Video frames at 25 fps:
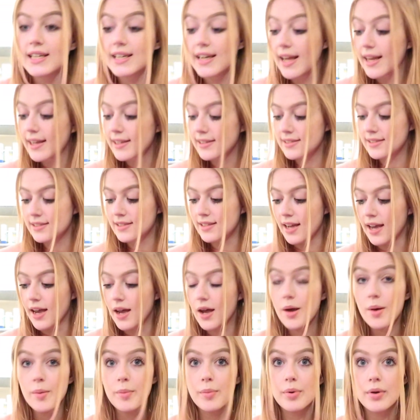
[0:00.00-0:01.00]
next
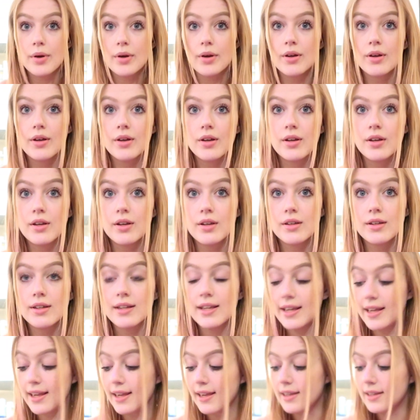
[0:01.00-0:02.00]
step
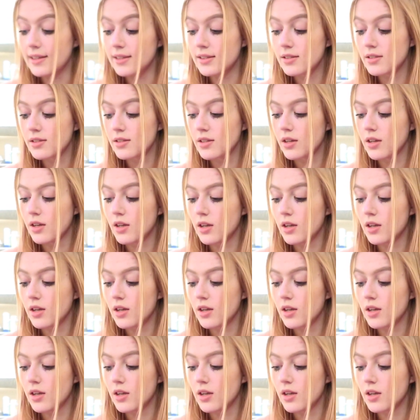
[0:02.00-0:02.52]
is